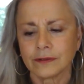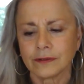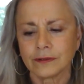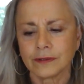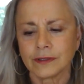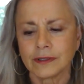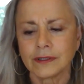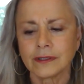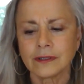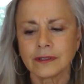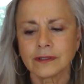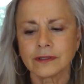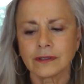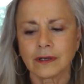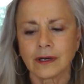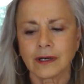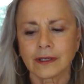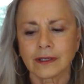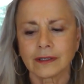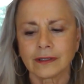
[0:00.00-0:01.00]
You're in the
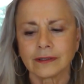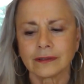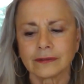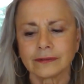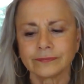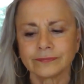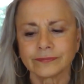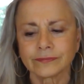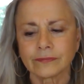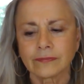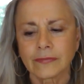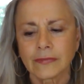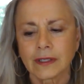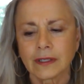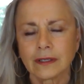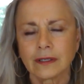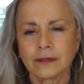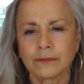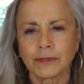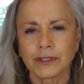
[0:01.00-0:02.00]
dark
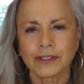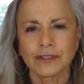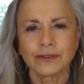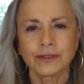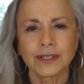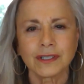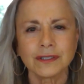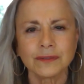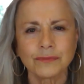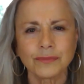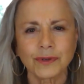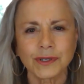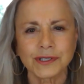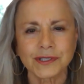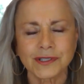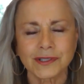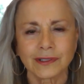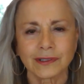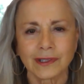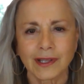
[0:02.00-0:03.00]
but you can
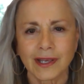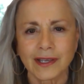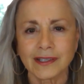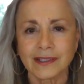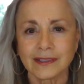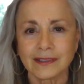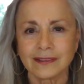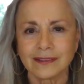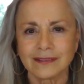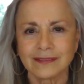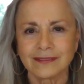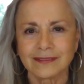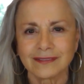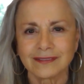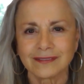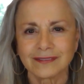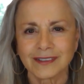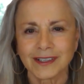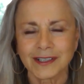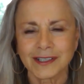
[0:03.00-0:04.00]
embrace the light,
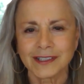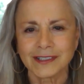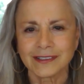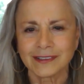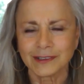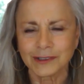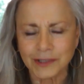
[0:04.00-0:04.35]
right?